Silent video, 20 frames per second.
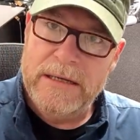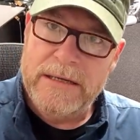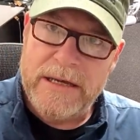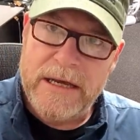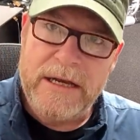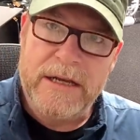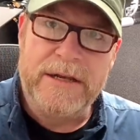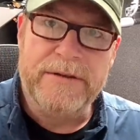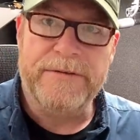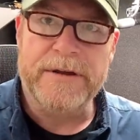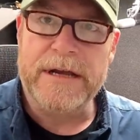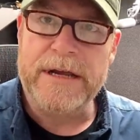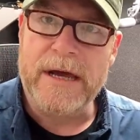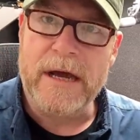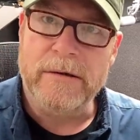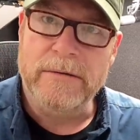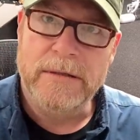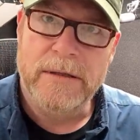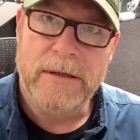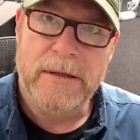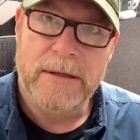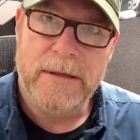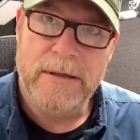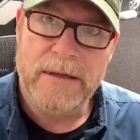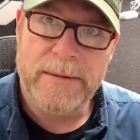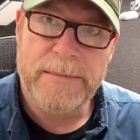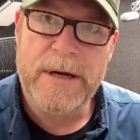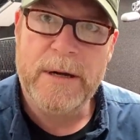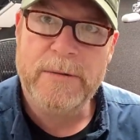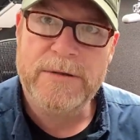End of the video.
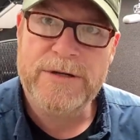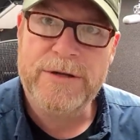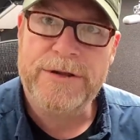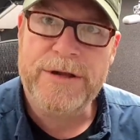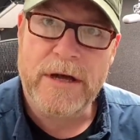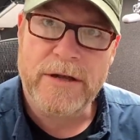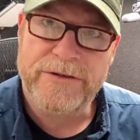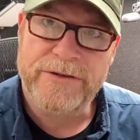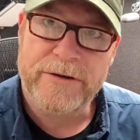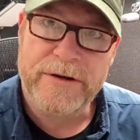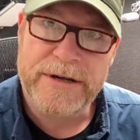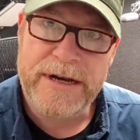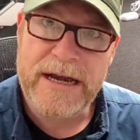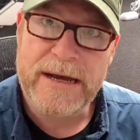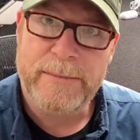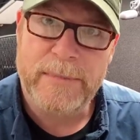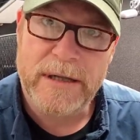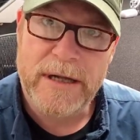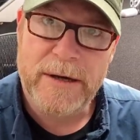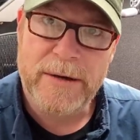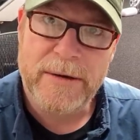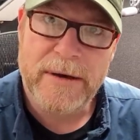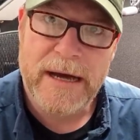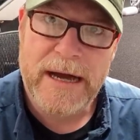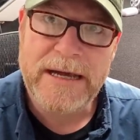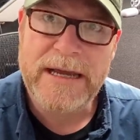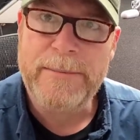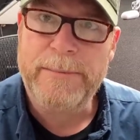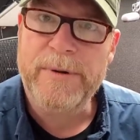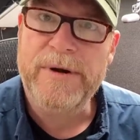Let me know what your thoughts are down below.
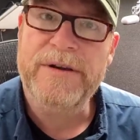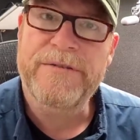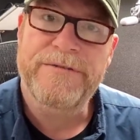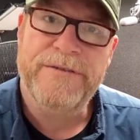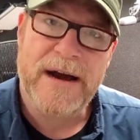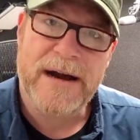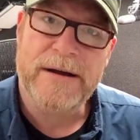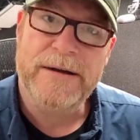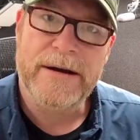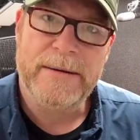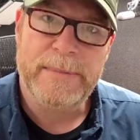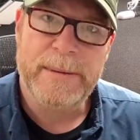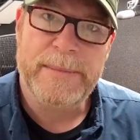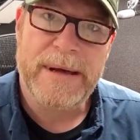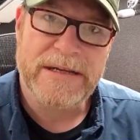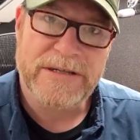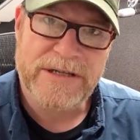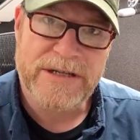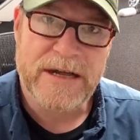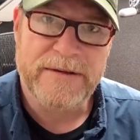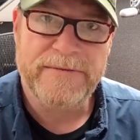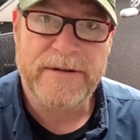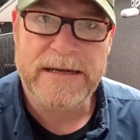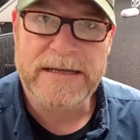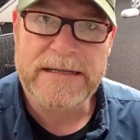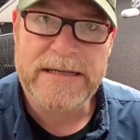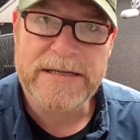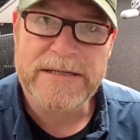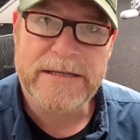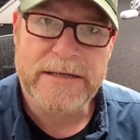I get pretty fired up about stuff
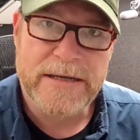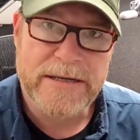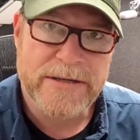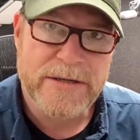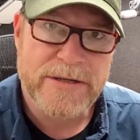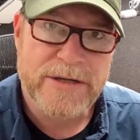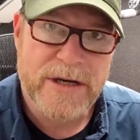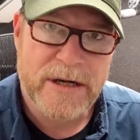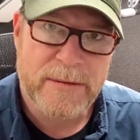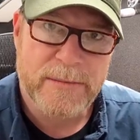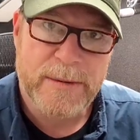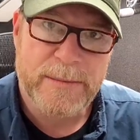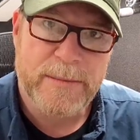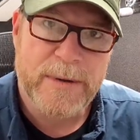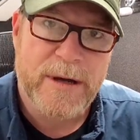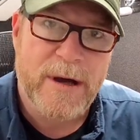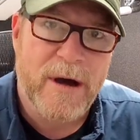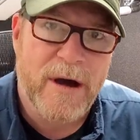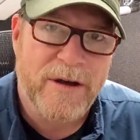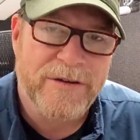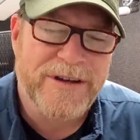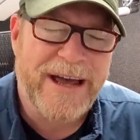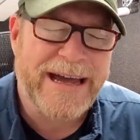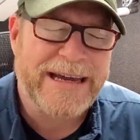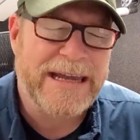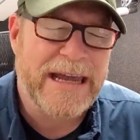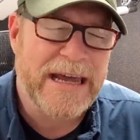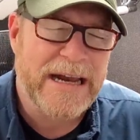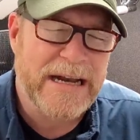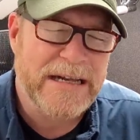like this, ladies and gentlemen, because I
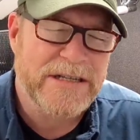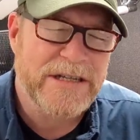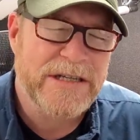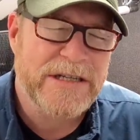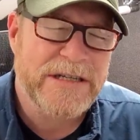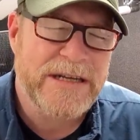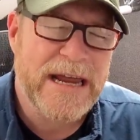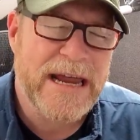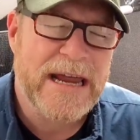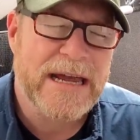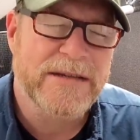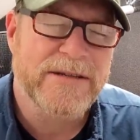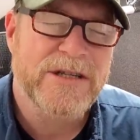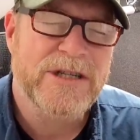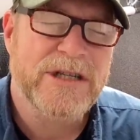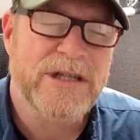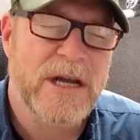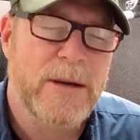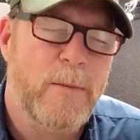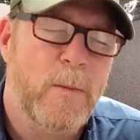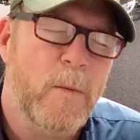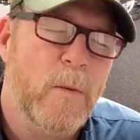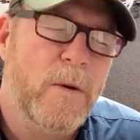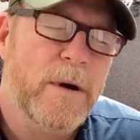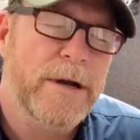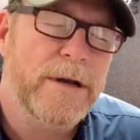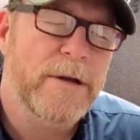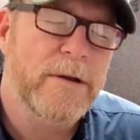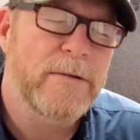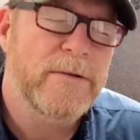cannot stand
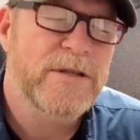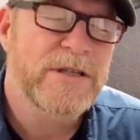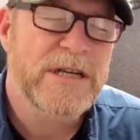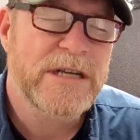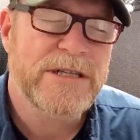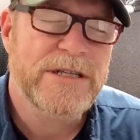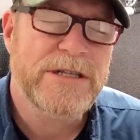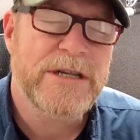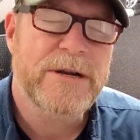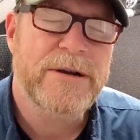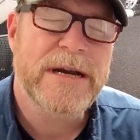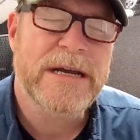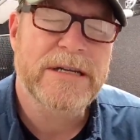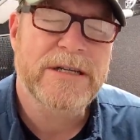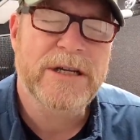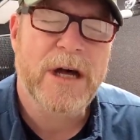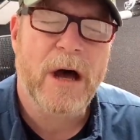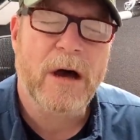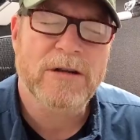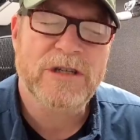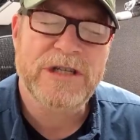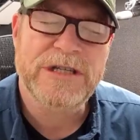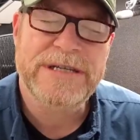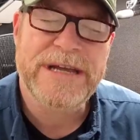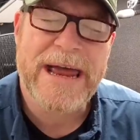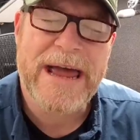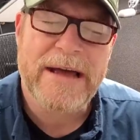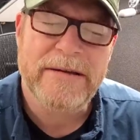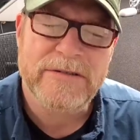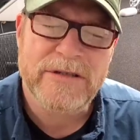someone who sits there and talks
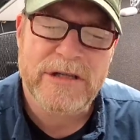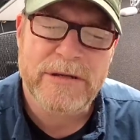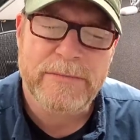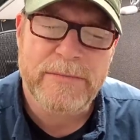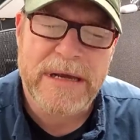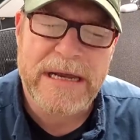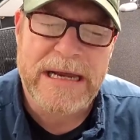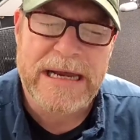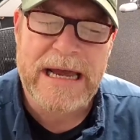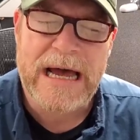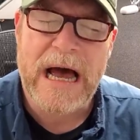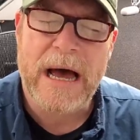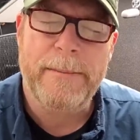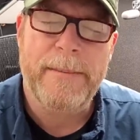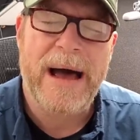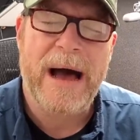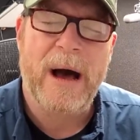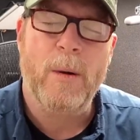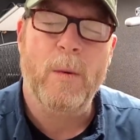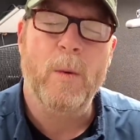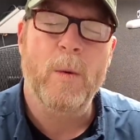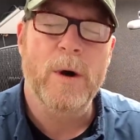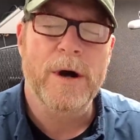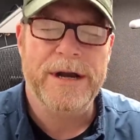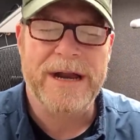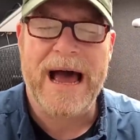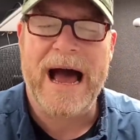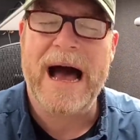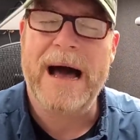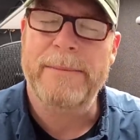down to me about
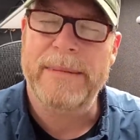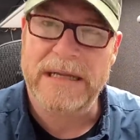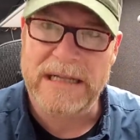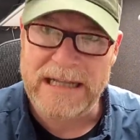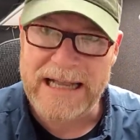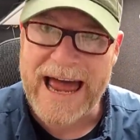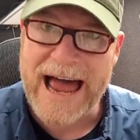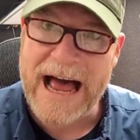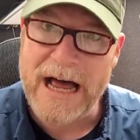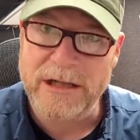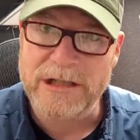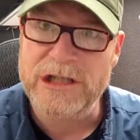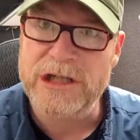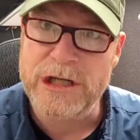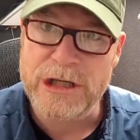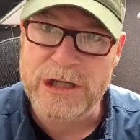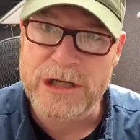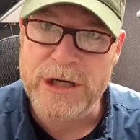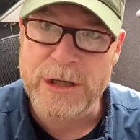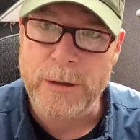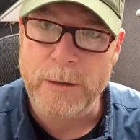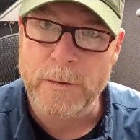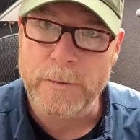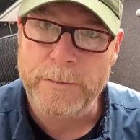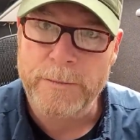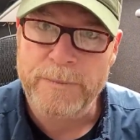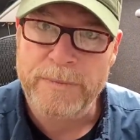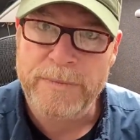what I'm allowed to do.